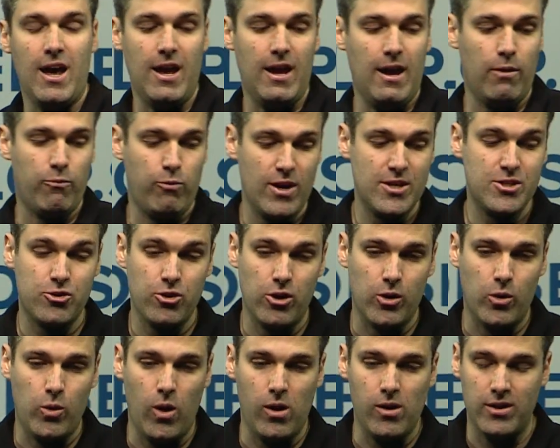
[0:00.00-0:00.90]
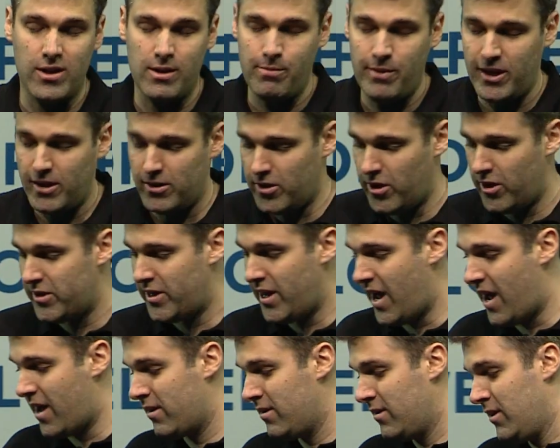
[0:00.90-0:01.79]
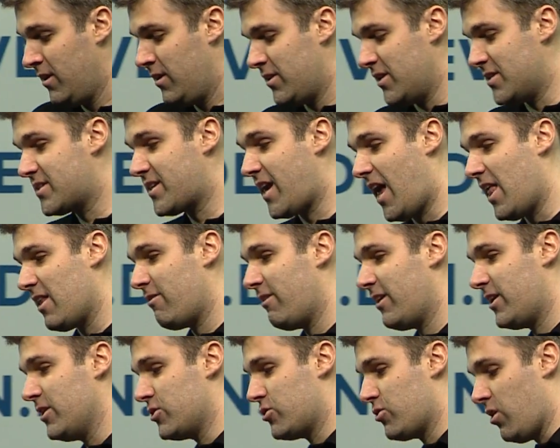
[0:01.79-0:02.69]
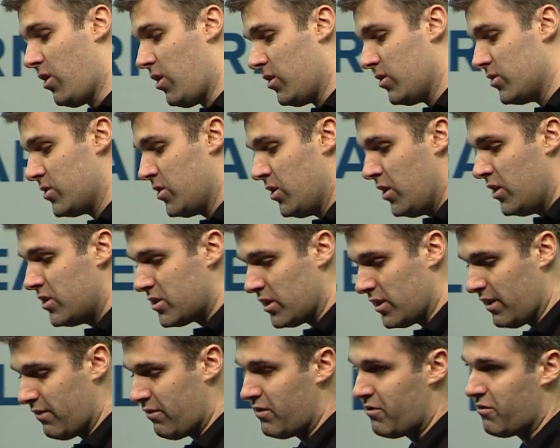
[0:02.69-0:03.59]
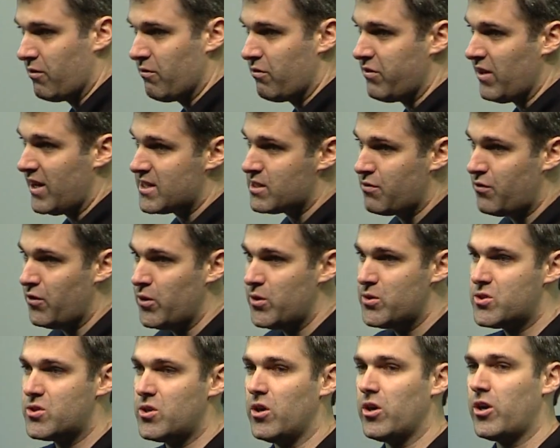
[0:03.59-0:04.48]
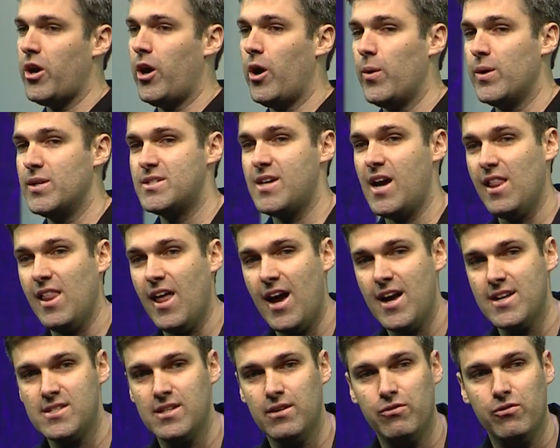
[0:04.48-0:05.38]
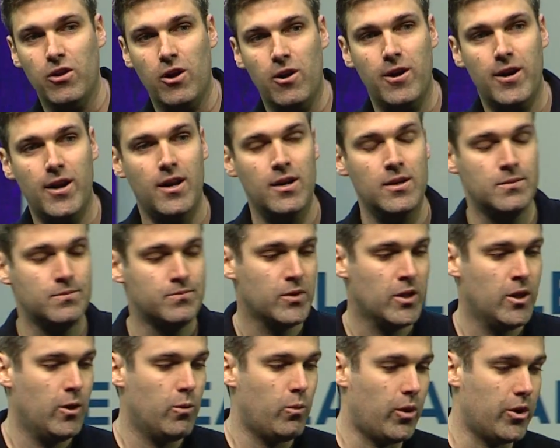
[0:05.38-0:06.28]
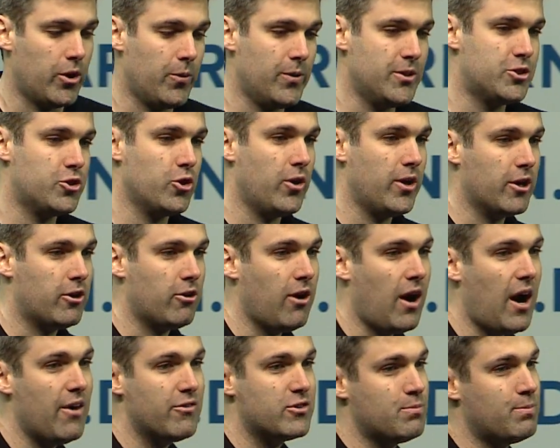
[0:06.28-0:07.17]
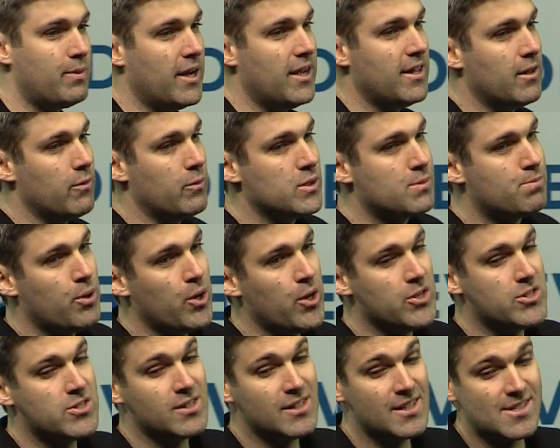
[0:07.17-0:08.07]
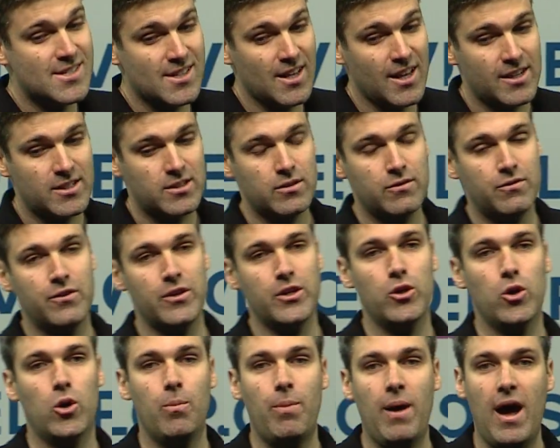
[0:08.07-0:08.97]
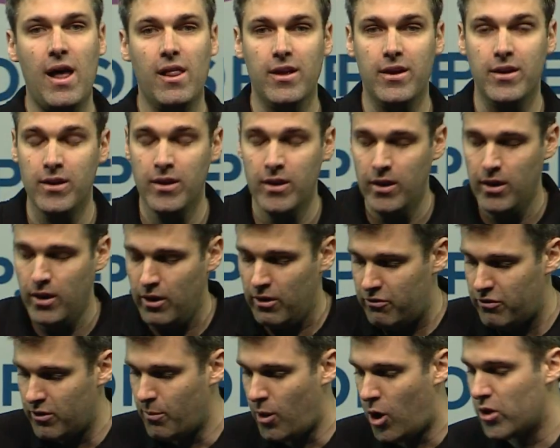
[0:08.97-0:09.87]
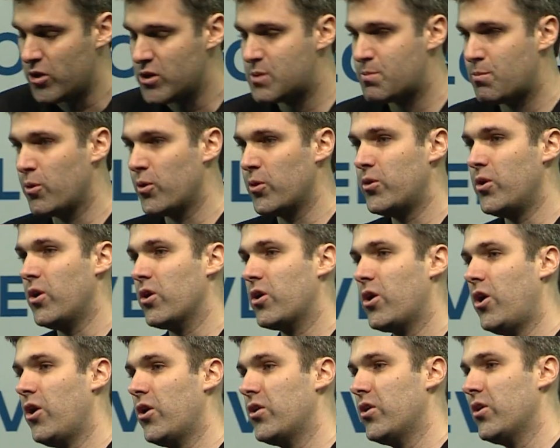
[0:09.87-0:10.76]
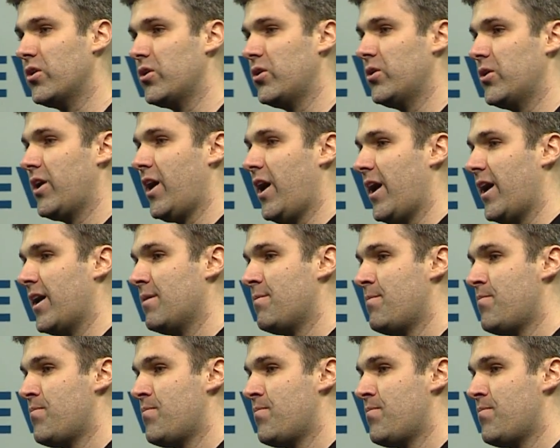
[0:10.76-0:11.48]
a restaurant quality meal no doubt, that's calorie controlled, delivered from flexfoods.co in Tallahassee, Florida, while you enjoy a craft beer that was personally selected for your palate from honestbrew.co.uk.